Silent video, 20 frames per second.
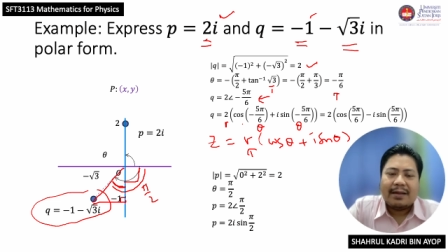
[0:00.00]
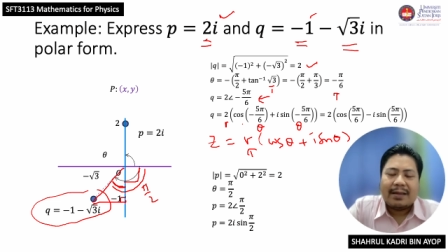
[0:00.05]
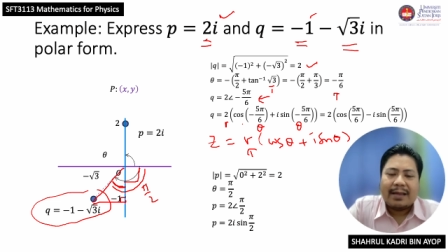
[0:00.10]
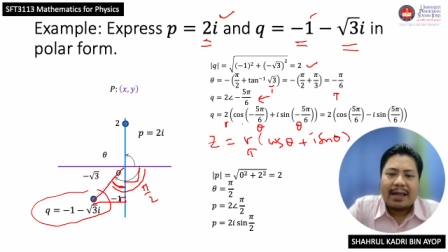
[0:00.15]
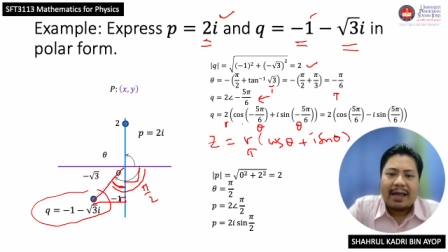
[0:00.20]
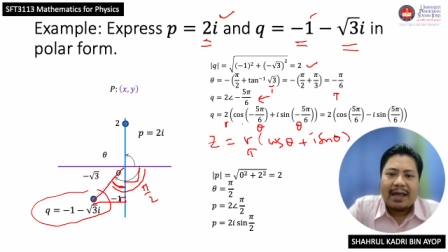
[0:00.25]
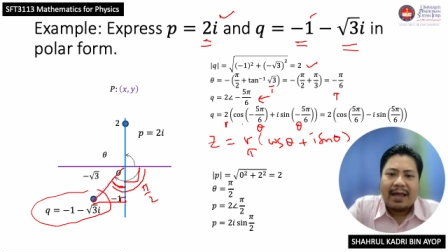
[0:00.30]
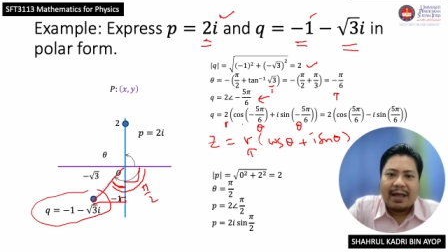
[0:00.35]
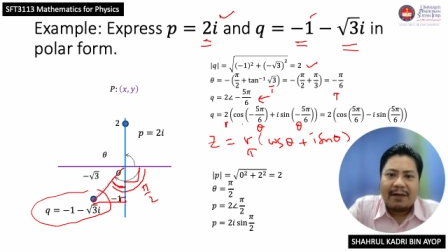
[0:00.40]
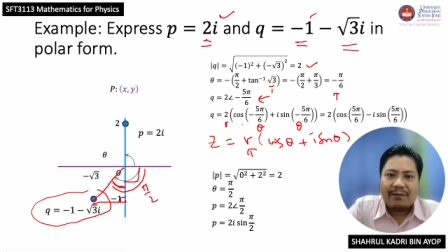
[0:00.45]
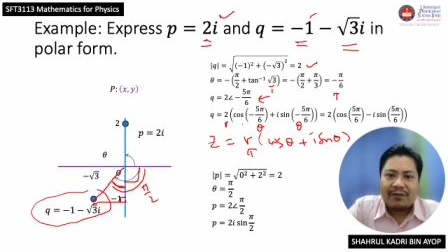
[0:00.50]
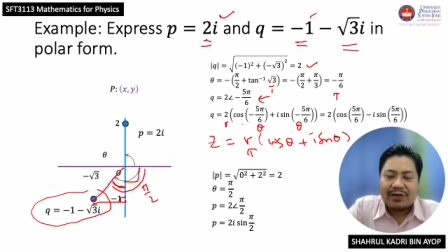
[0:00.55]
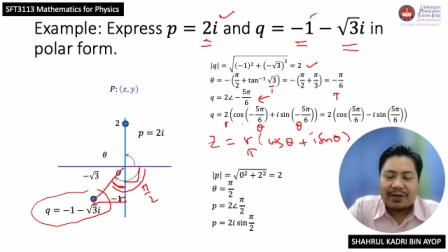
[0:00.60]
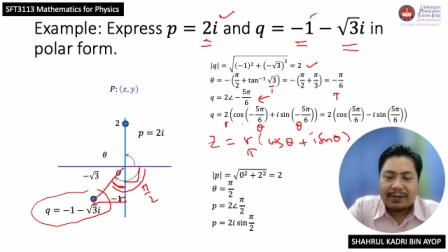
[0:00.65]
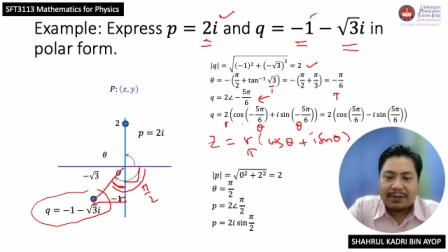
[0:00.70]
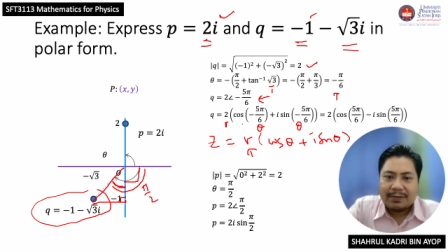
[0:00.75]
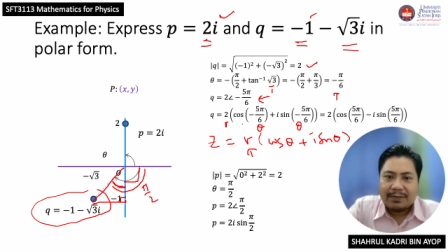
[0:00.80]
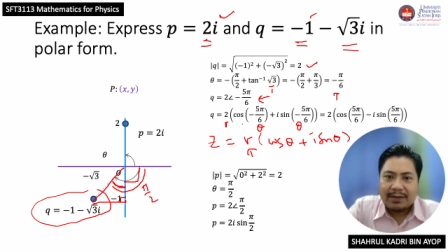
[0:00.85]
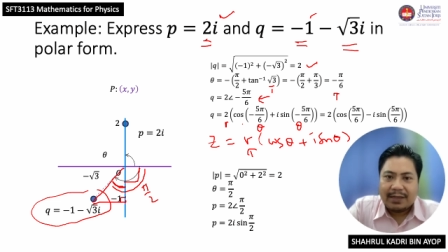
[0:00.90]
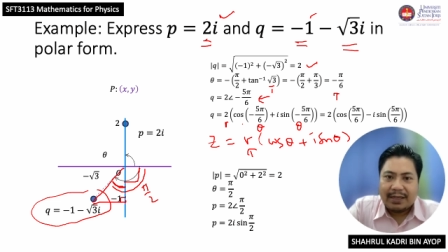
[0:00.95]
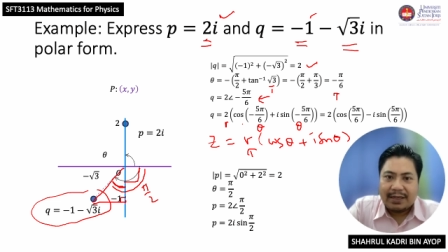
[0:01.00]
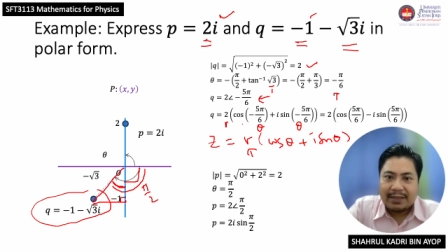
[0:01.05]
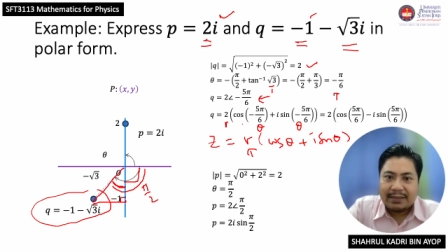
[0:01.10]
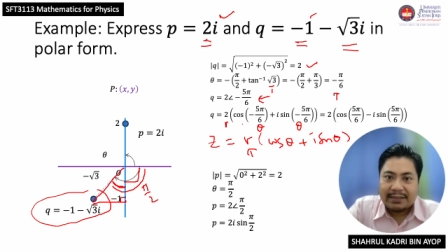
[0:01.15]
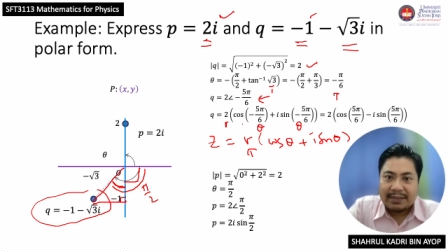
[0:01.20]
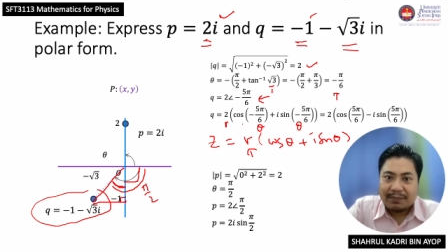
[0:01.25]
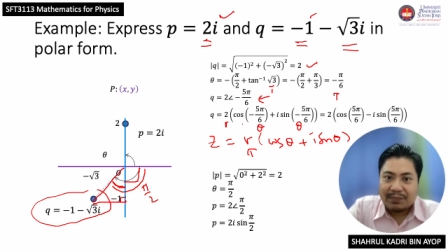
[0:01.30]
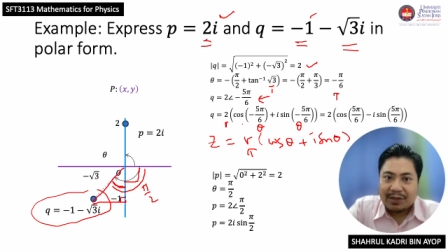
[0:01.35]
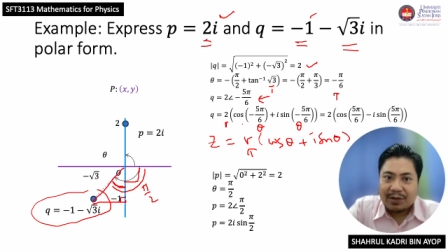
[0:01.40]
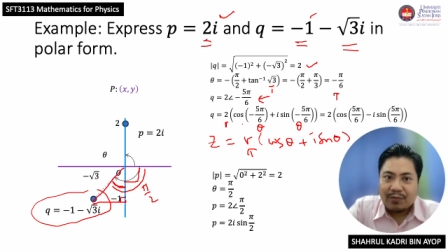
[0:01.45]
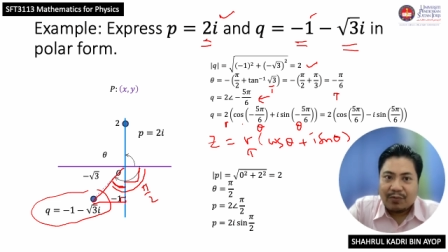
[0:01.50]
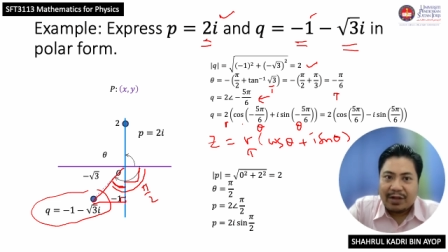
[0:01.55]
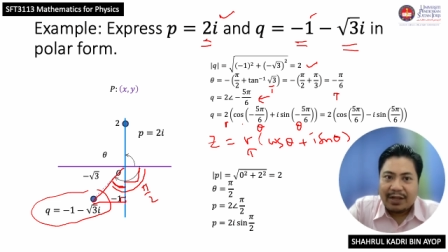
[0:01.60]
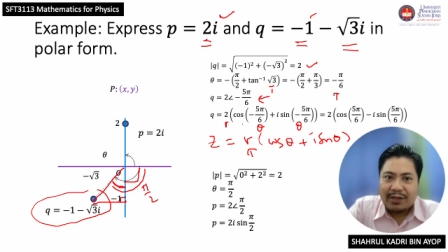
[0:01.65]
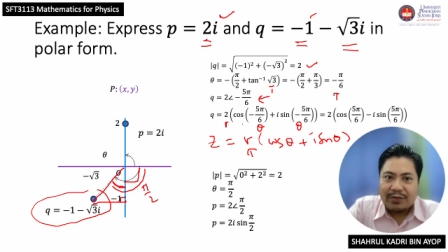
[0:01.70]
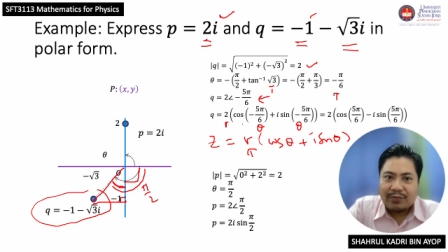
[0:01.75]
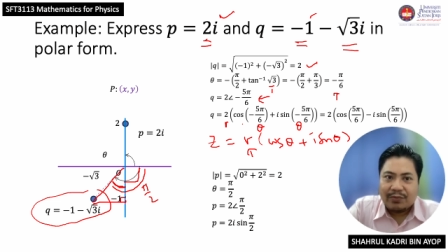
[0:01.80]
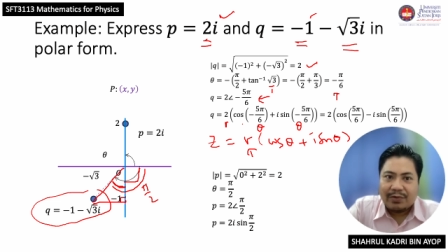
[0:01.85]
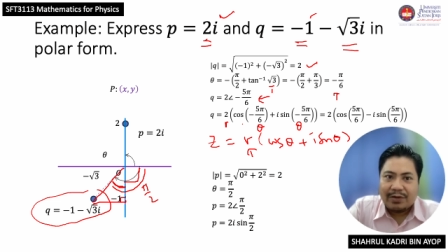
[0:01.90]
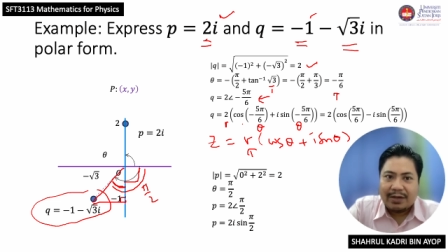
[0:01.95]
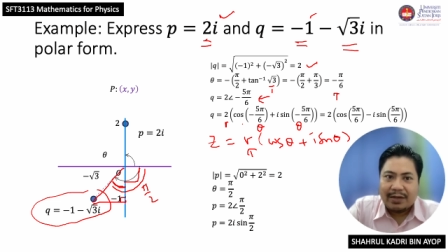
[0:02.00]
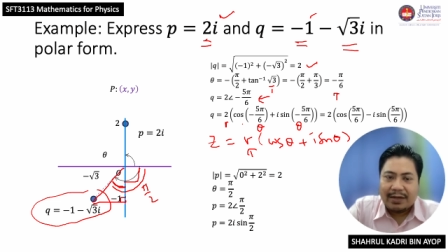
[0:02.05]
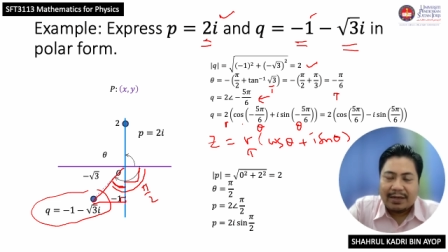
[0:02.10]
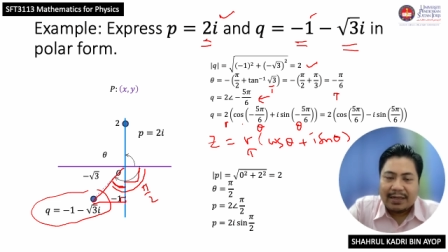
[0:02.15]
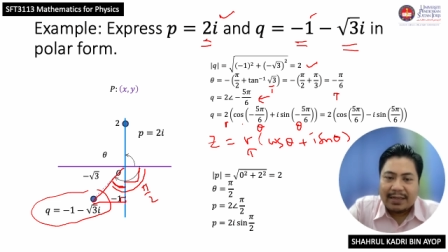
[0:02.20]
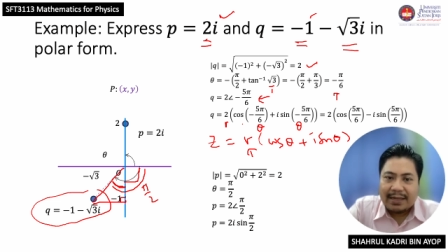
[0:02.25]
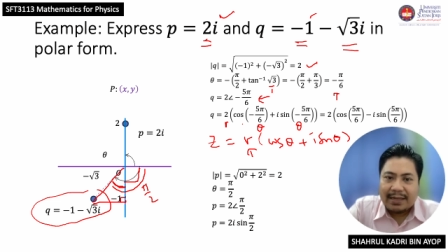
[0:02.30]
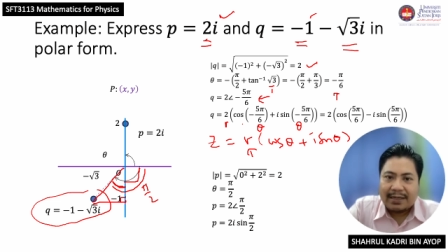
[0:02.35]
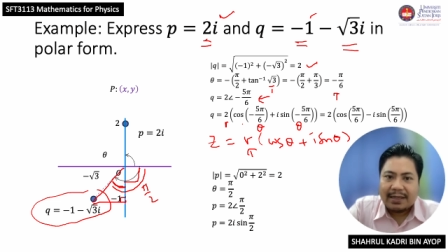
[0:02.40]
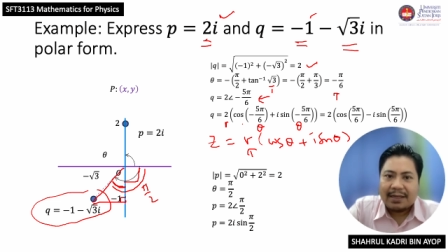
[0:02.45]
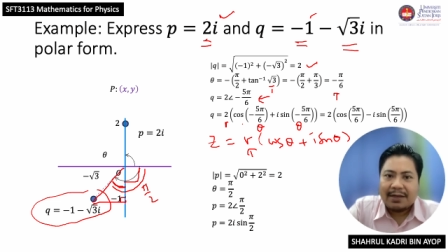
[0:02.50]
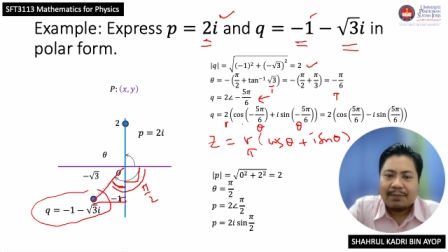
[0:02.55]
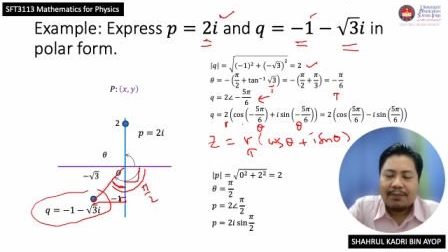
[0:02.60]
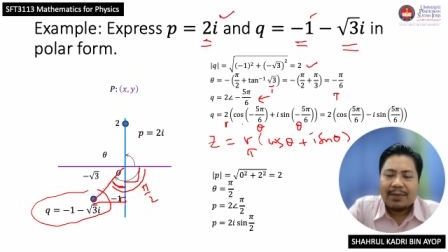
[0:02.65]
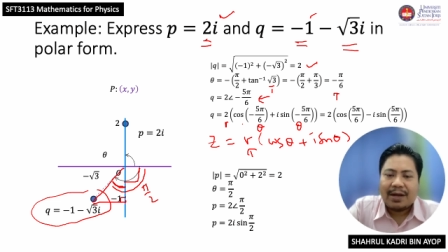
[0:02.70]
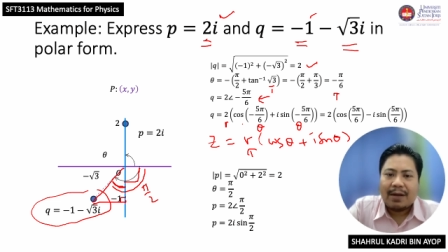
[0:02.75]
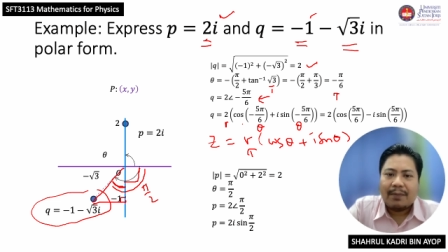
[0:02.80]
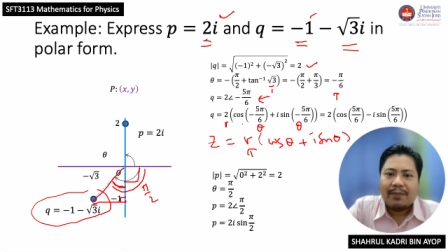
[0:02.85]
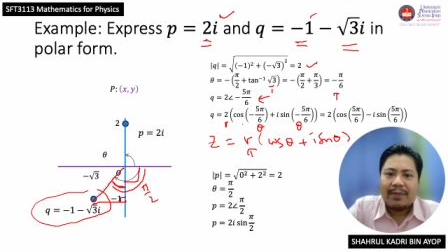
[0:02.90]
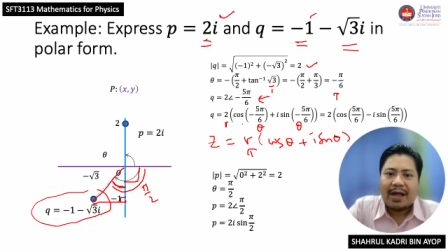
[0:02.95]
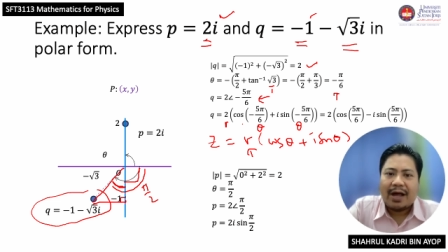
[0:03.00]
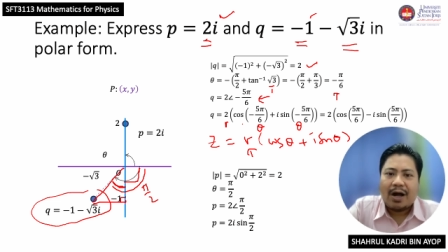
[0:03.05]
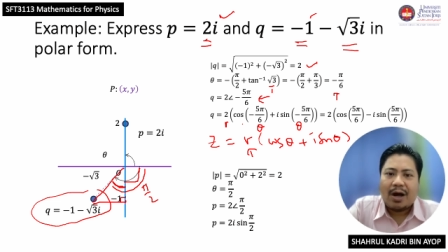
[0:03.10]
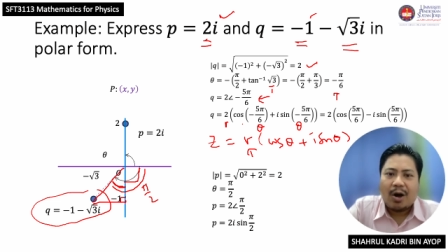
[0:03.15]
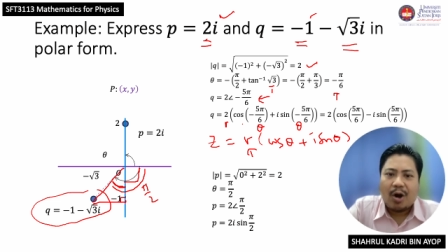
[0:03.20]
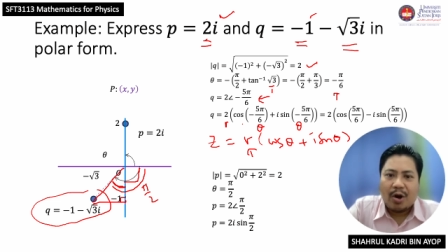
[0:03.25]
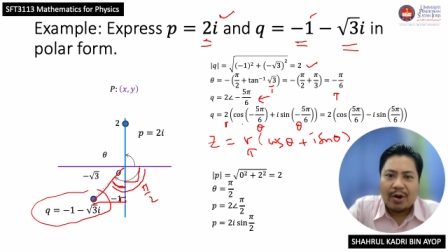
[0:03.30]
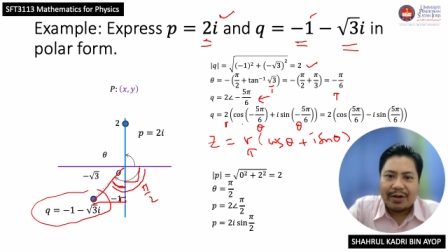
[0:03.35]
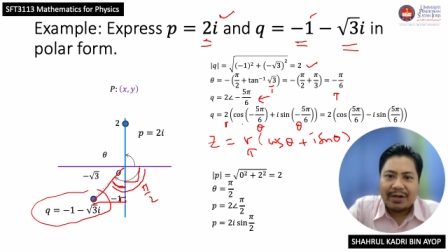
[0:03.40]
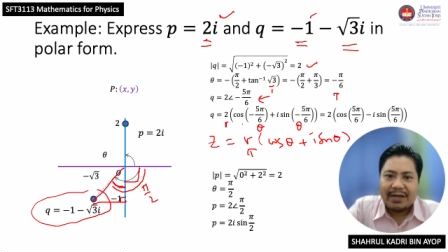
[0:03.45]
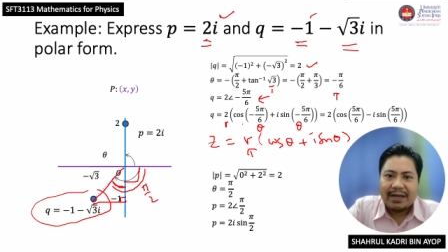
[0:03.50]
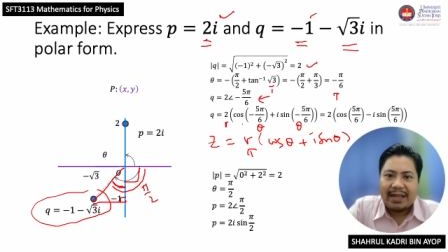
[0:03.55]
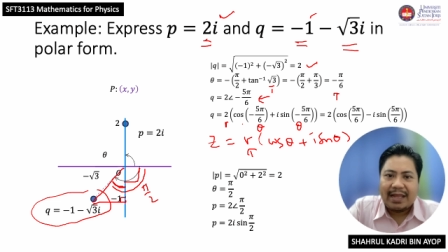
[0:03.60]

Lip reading: have a, in a chapter 1 you learn about odd